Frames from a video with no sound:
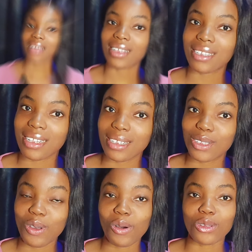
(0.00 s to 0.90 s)
That
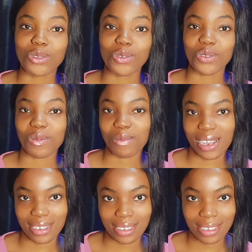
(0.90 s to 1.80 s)
leads us to
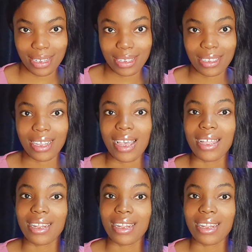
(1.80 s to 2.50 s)
number 6.